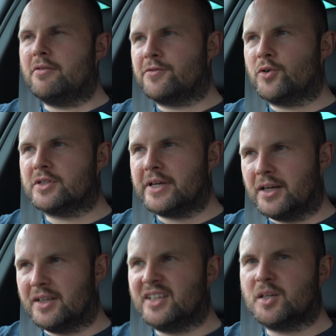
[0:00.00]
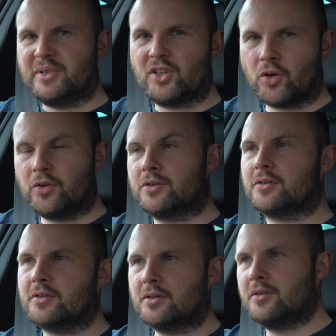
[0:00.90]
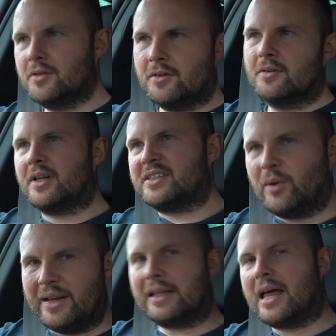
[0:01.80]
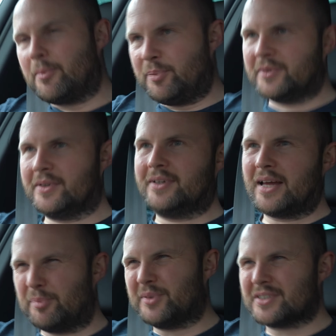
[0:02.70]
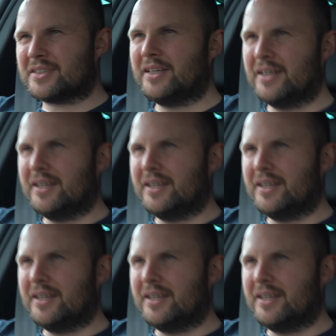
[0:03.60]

in first gear and I think I'm in third. That's how little happens.